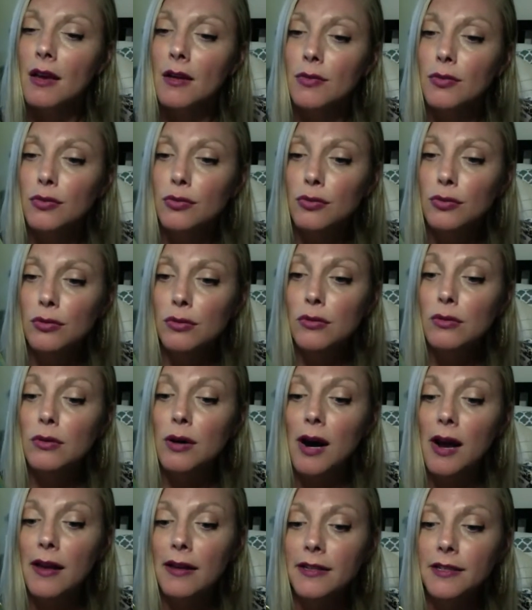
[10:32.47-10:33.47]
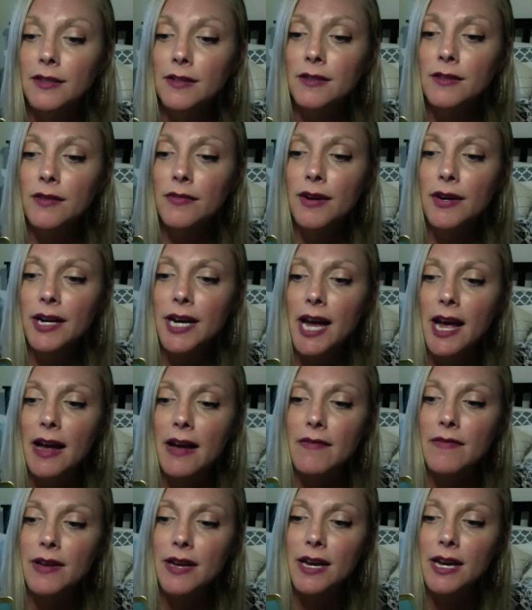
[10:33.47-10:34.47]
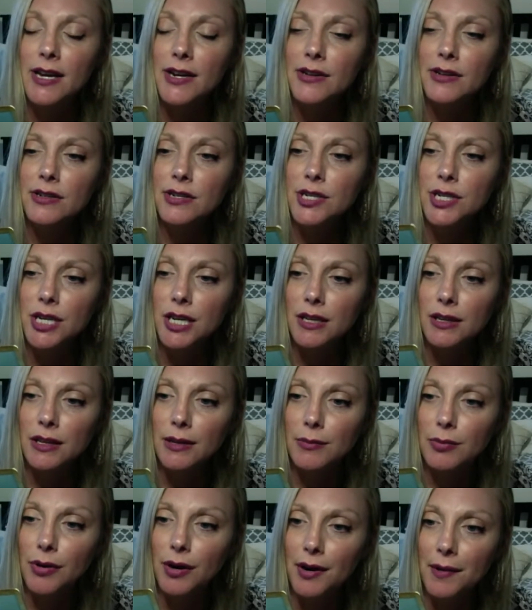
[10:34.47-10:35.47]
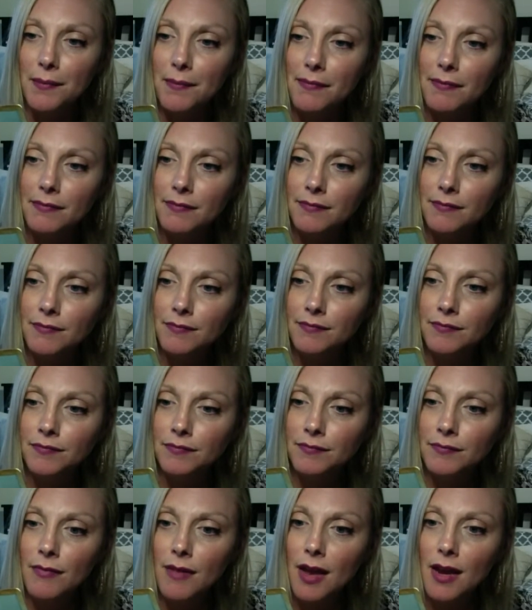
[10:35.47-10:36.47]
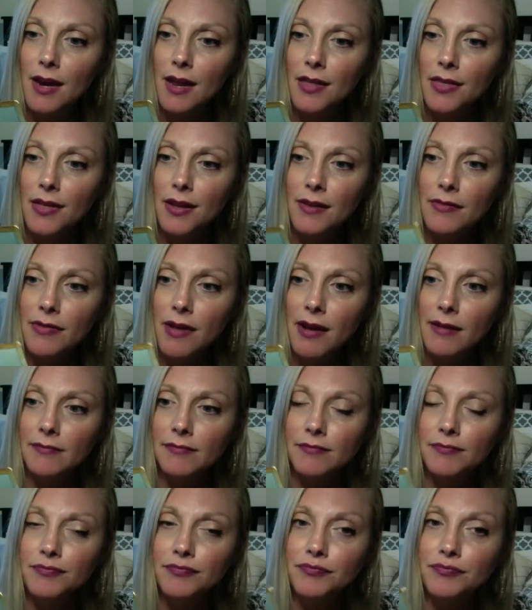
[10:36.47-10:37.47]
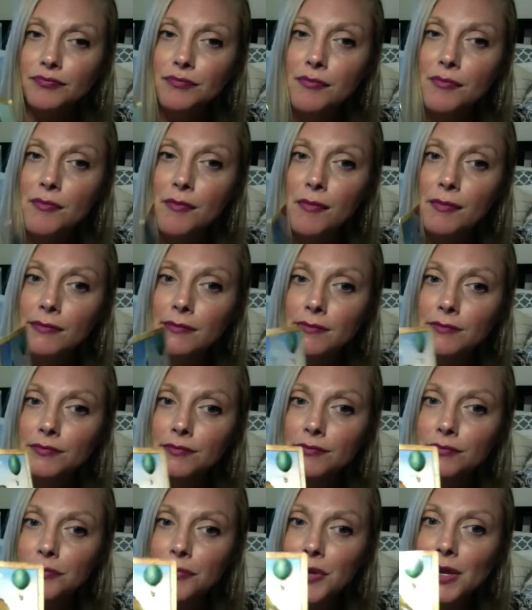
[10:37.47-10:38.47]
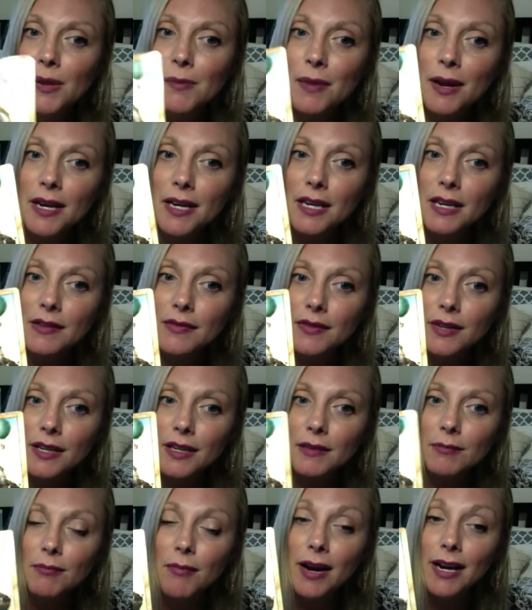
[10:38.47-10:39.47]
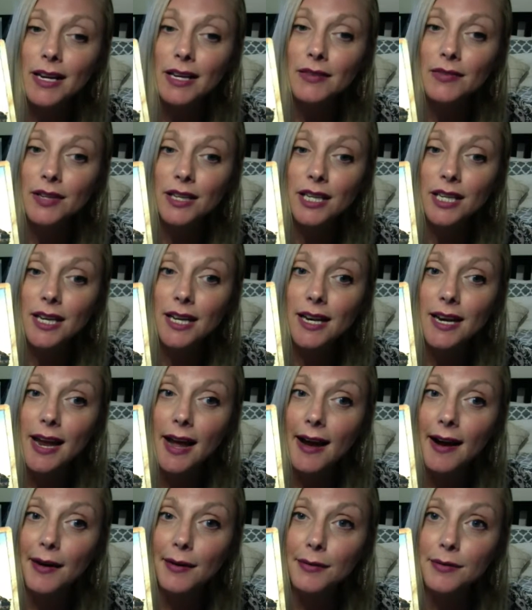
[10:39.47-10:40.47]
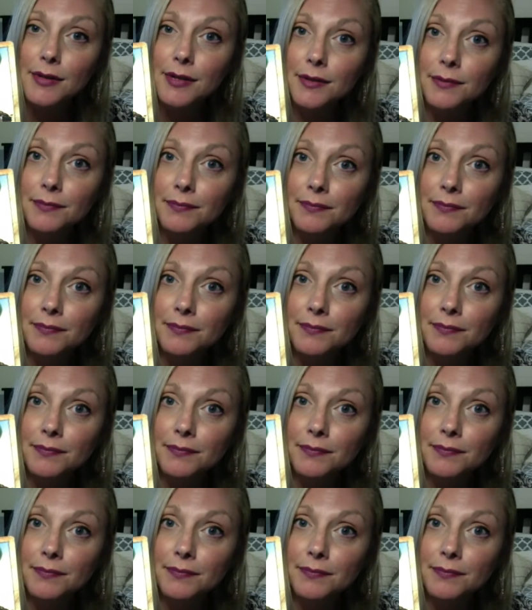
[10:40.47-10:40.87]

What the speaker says: Whew, this is a very heavy energy, Libra. And I think that you might even get an out.